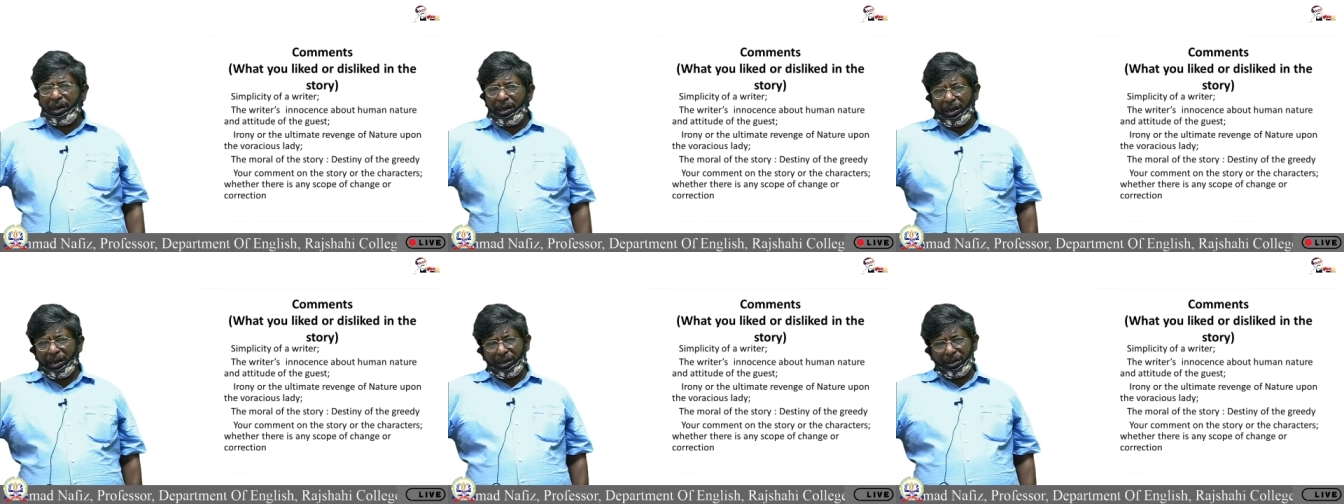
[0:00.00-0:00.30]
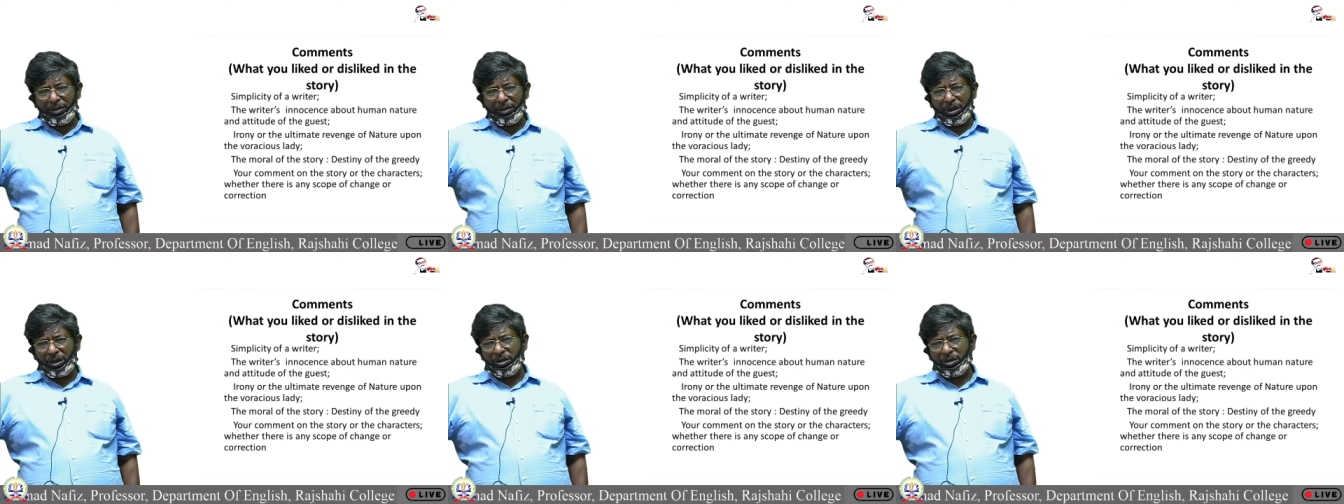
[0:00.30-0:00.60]

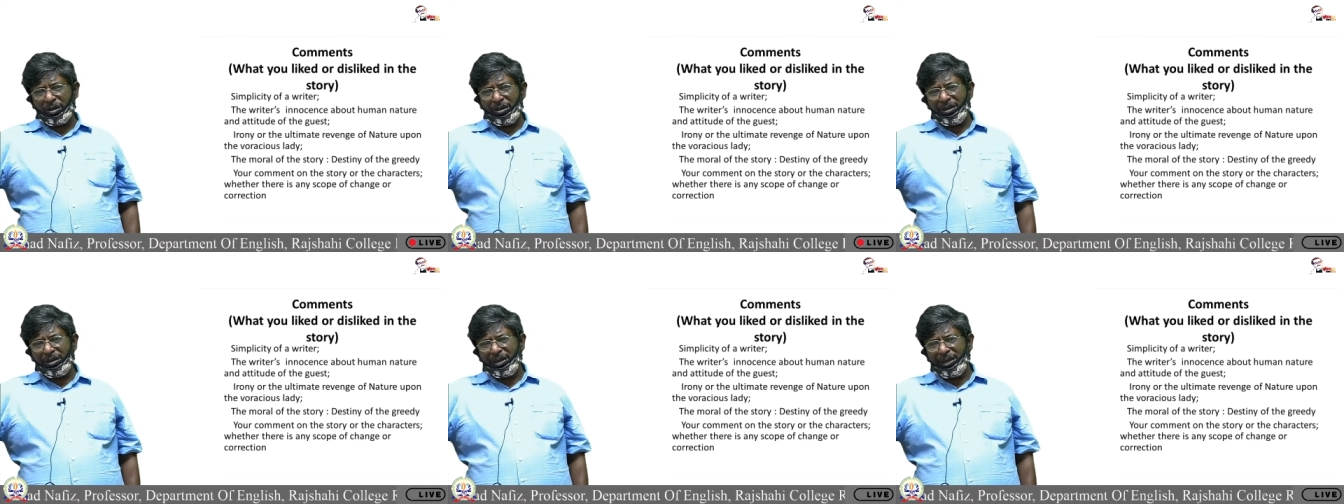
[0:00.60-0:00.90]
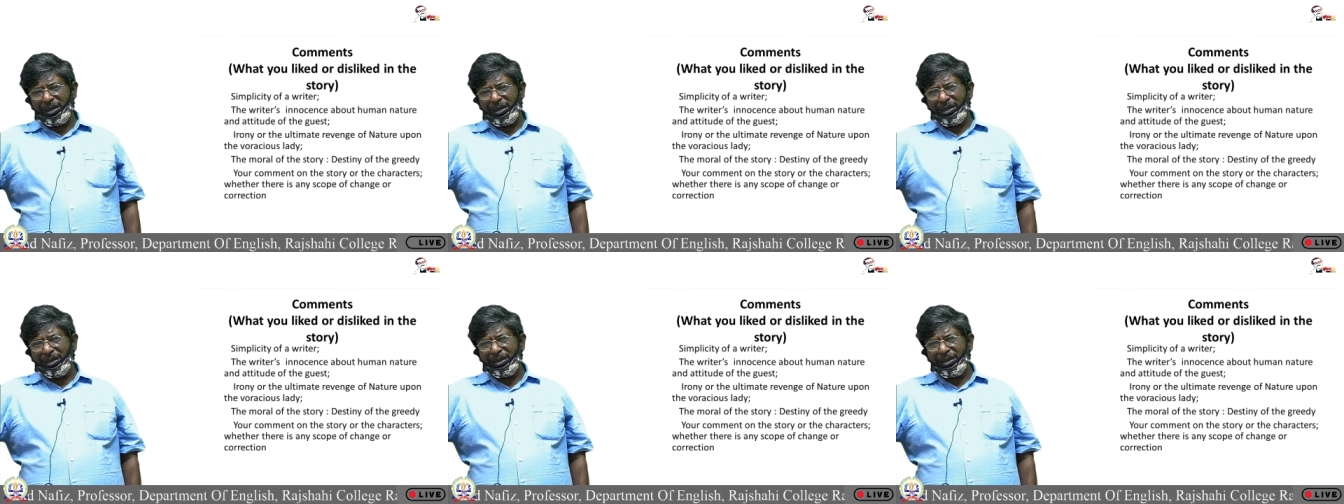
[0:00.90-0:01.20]
Not
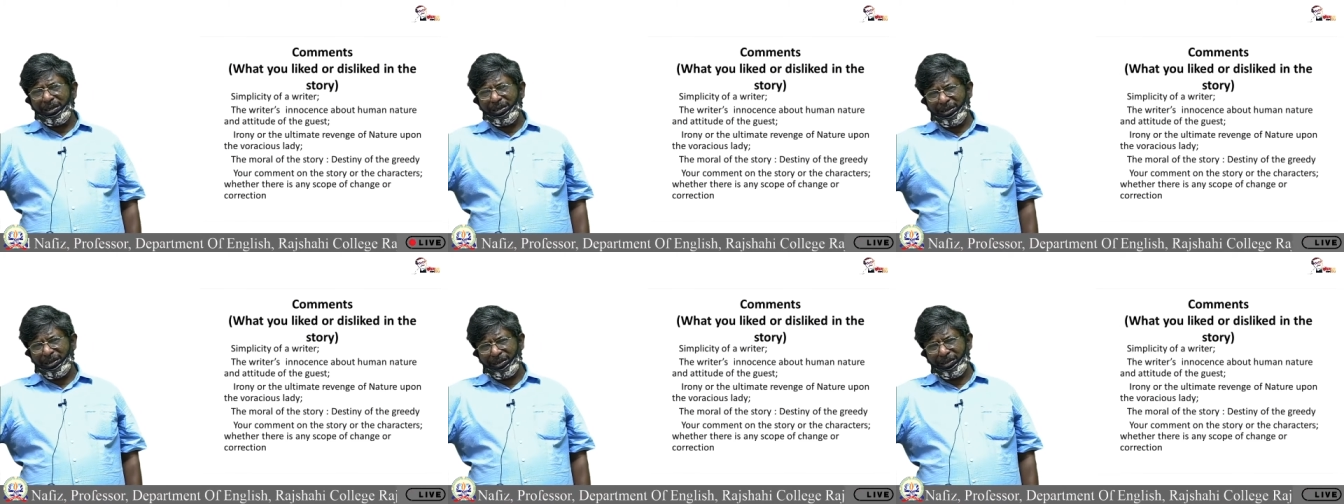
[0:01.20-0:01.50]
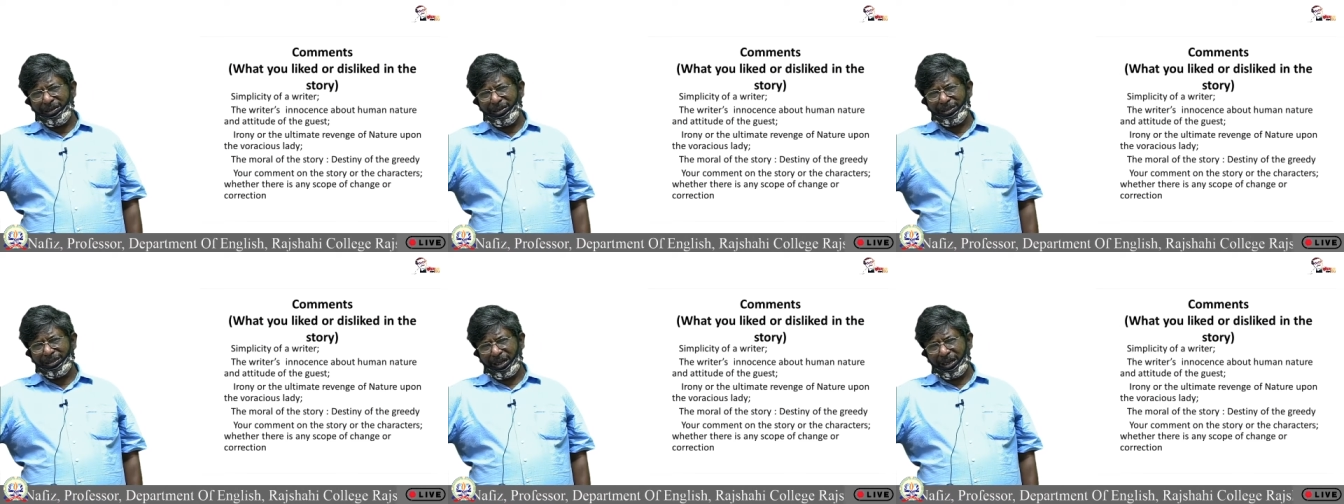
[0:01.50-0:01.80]
only in
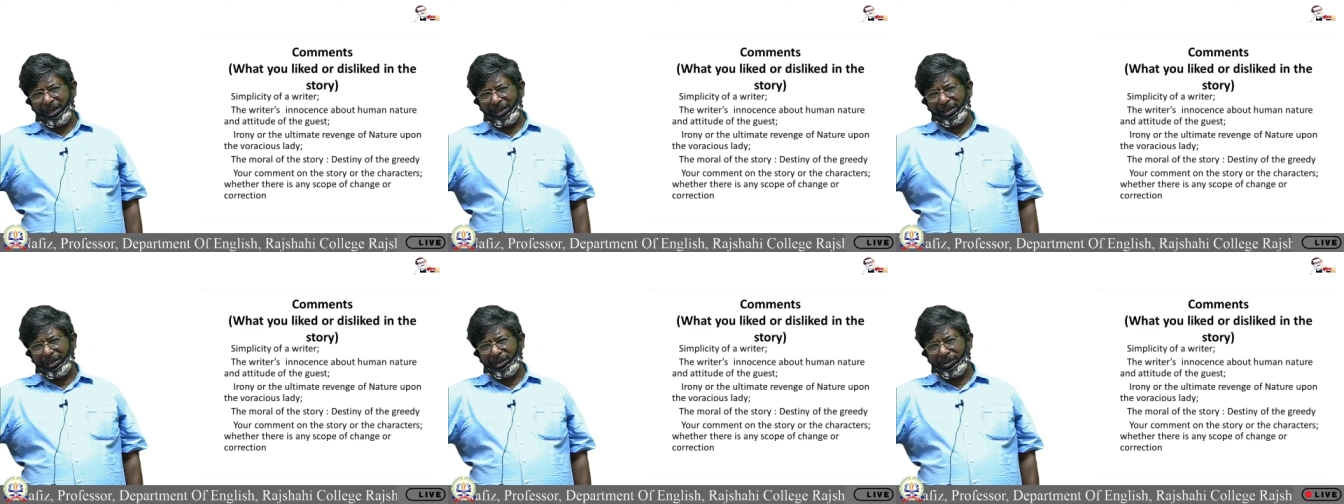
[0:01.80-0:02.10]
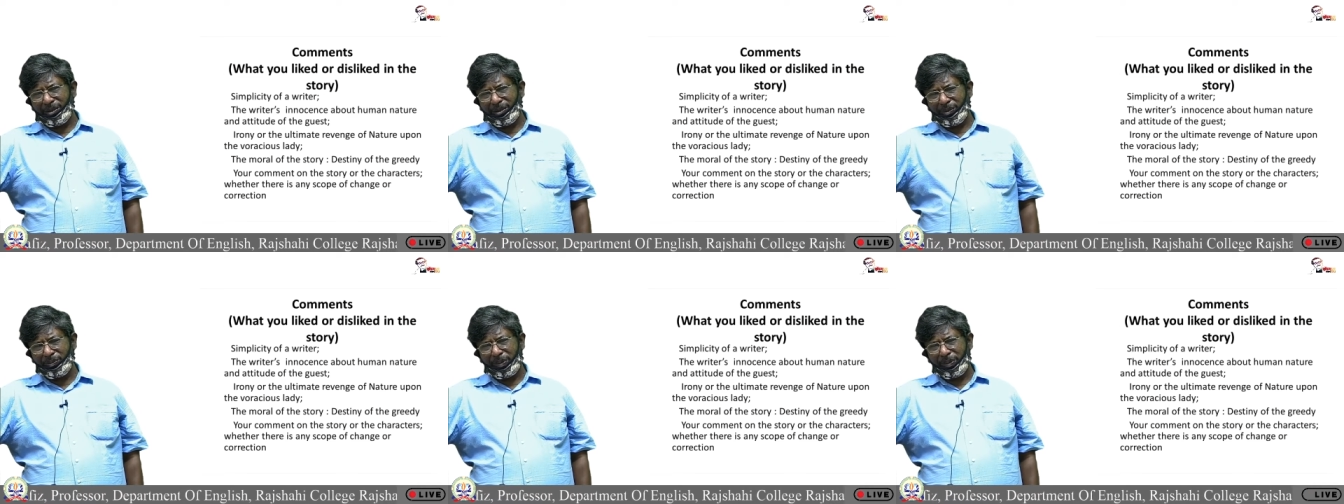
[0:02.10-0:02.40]
his
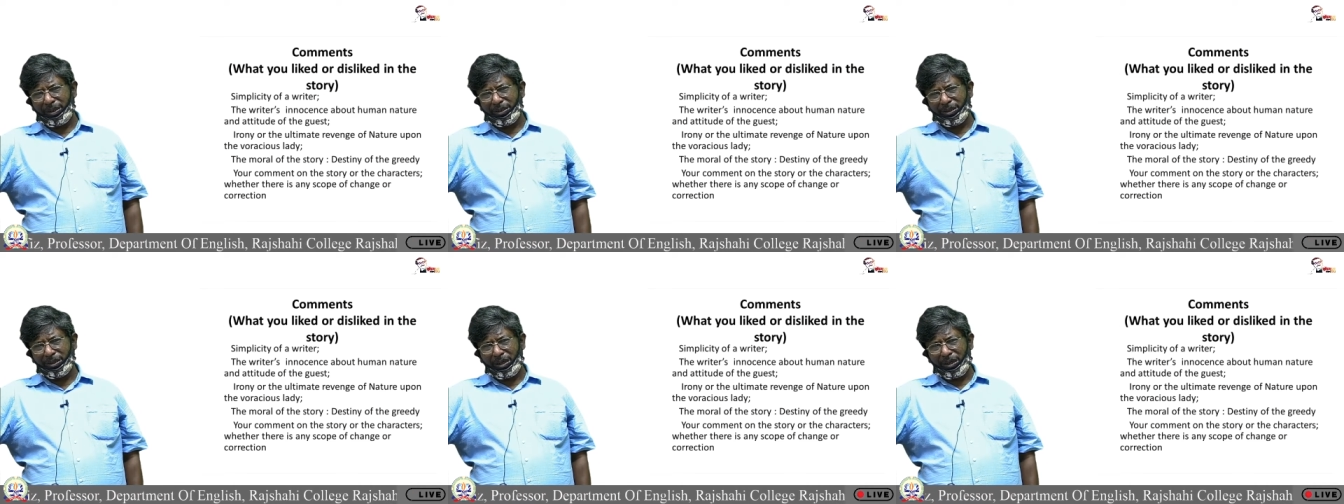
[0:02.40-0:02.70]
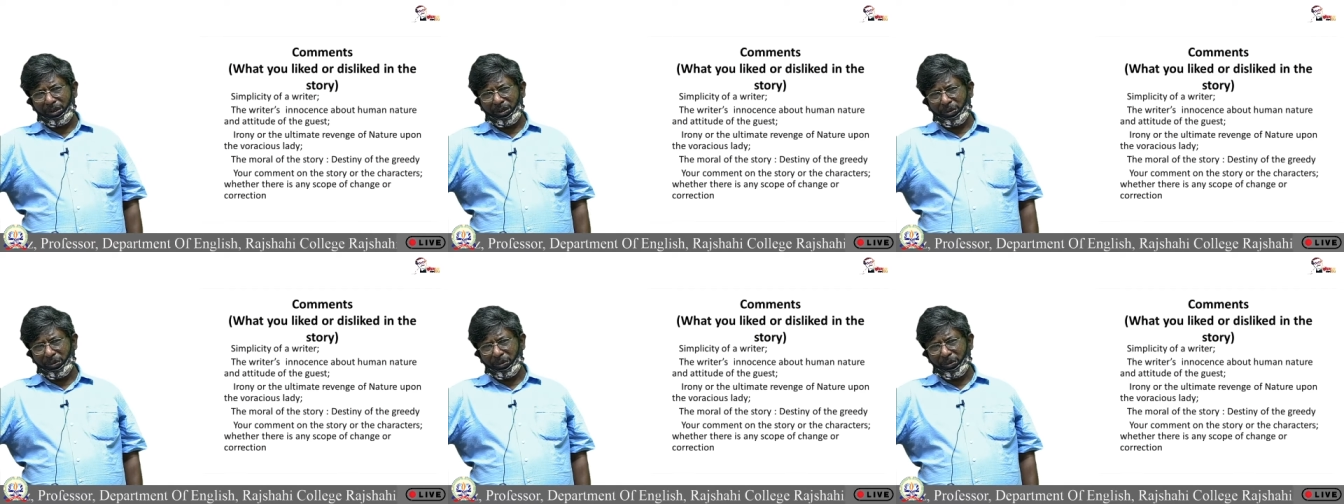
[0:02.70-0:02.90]
anticipation,